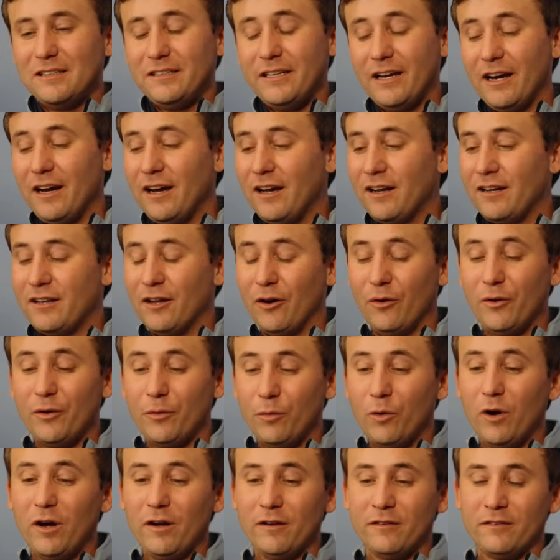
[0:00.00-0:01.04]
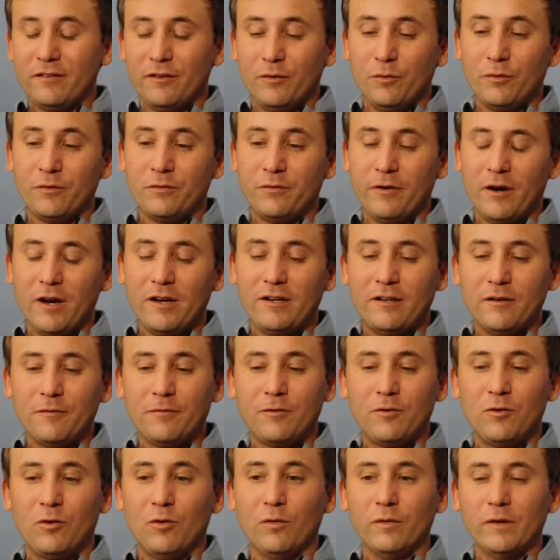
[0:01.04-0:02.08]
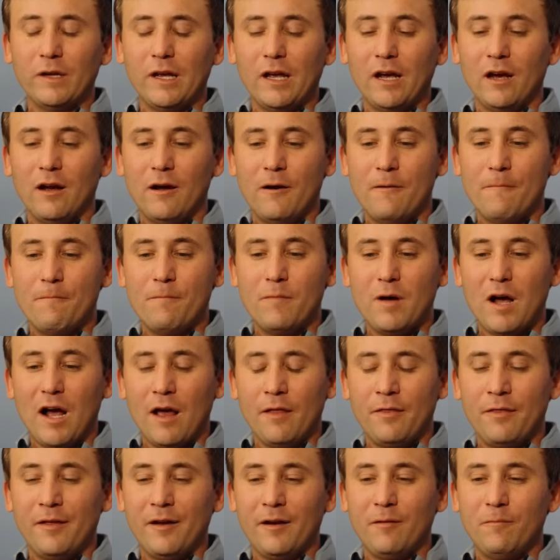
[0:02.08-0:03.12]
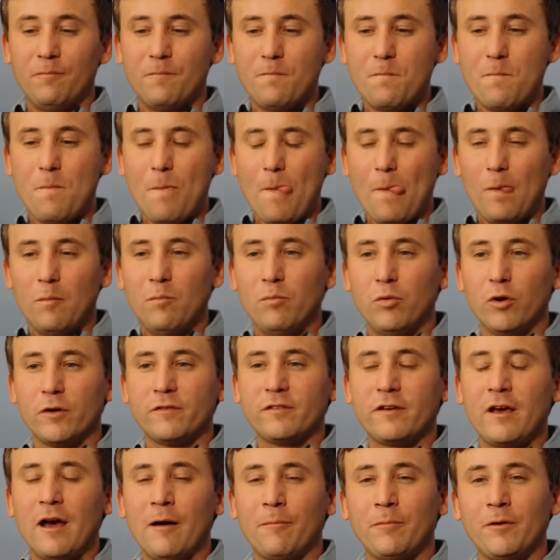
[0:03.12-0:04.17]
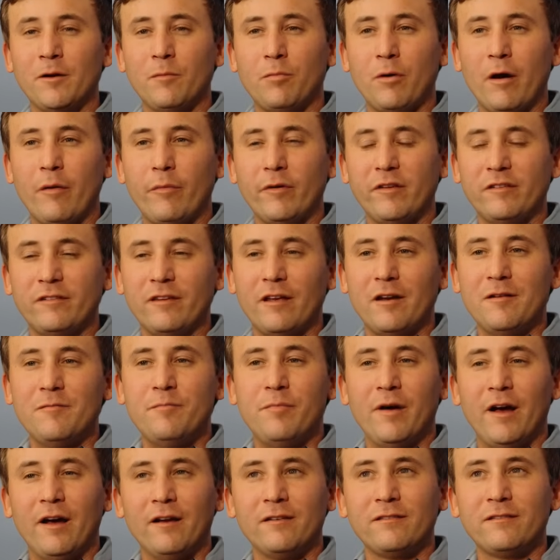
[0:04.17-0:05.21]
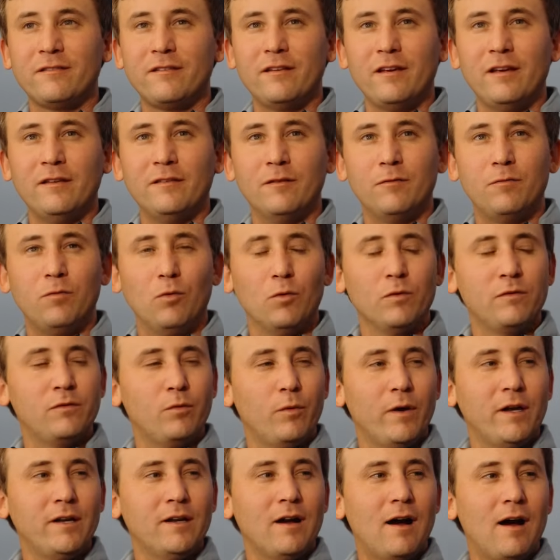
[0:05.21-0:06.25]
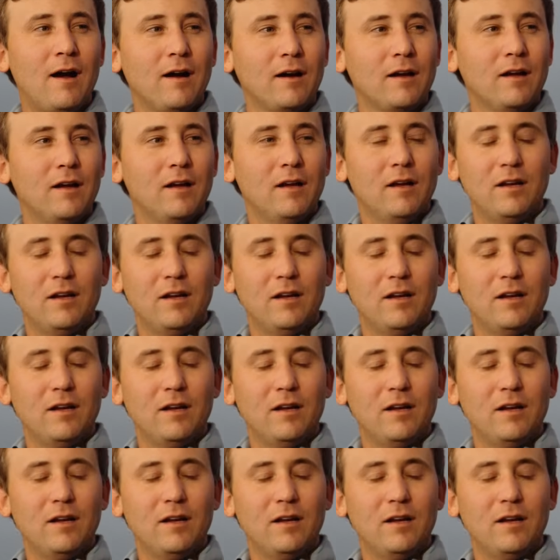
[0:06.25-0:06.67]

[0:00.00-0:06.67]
Yeah, no, it was. It was very difficult. Um, I think Brooks Koepka probably said it best in the full swing doc,